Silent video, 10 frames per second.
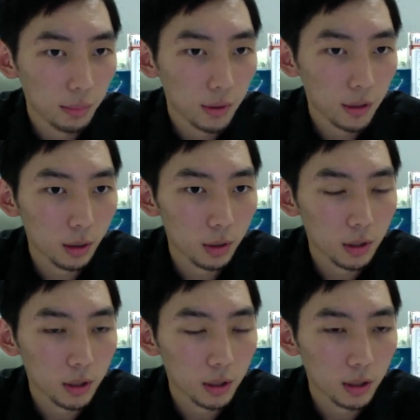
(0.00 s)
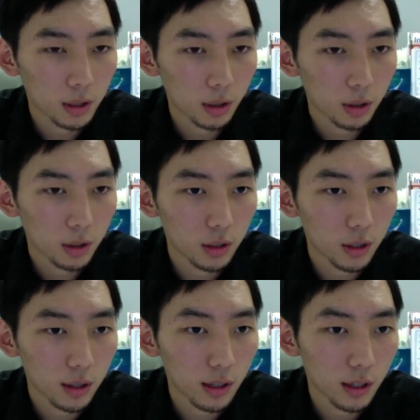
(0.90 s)
So it's good
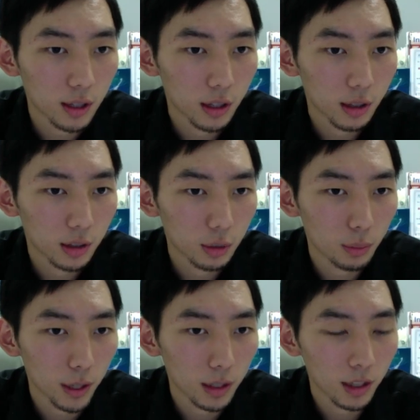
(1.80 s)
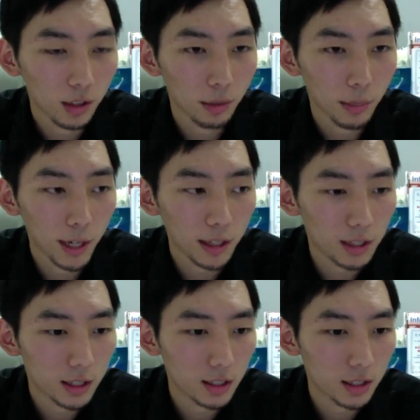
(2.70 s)
way to kill the
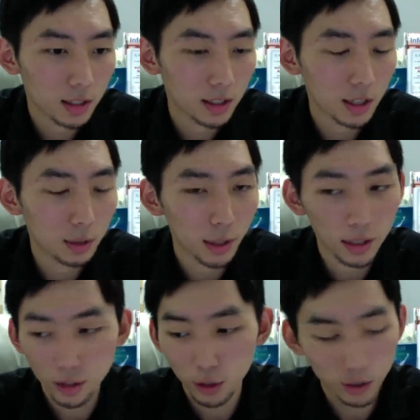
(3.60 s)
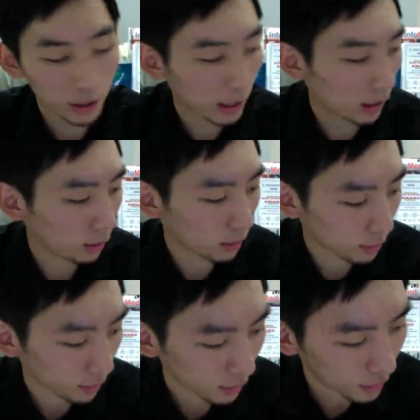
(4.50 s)
mites, as well as using our
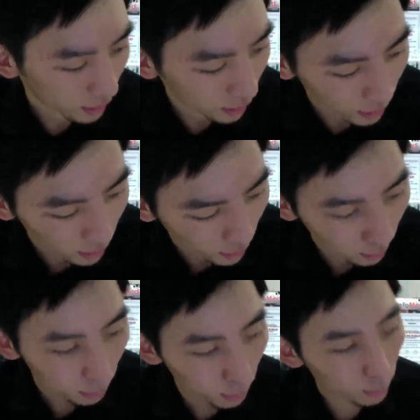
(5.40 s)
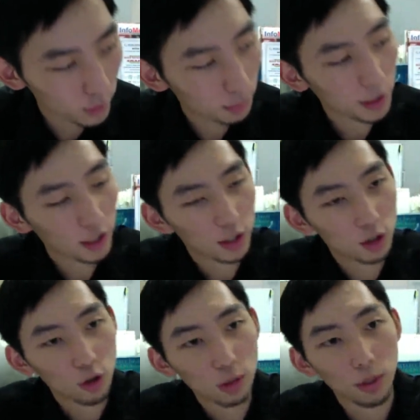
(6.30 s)
Pro Demodex
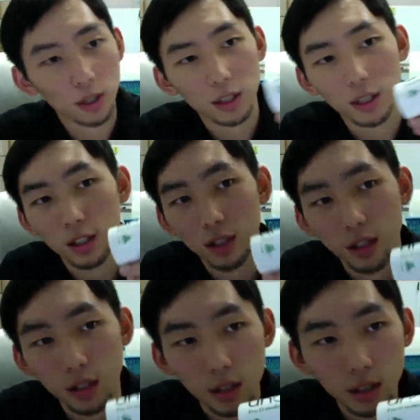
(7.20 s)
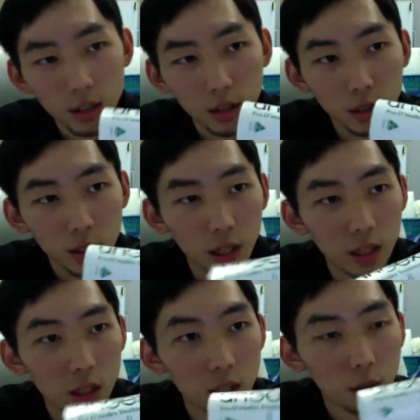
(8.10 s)
treatment, since
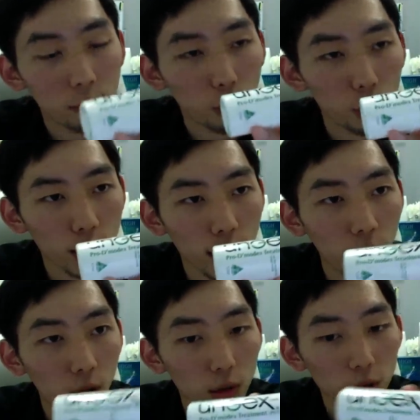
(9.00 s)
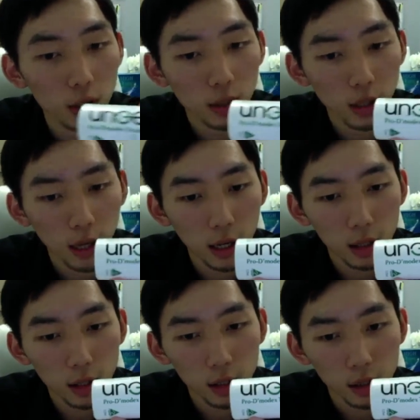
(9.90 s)
that's for towels
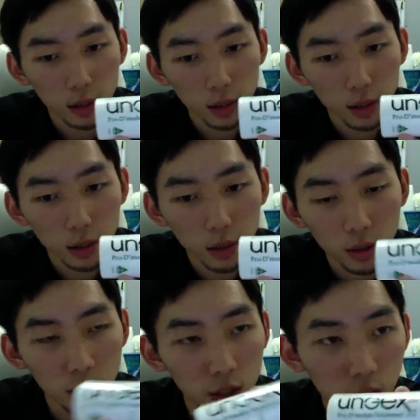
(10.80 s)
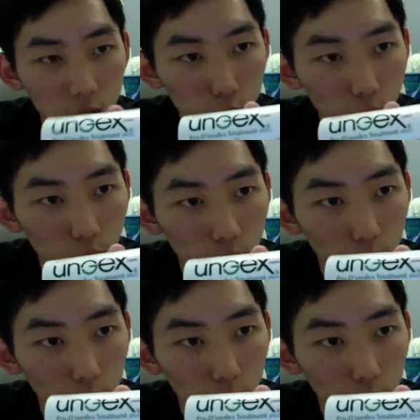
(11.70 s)
and your skin as well.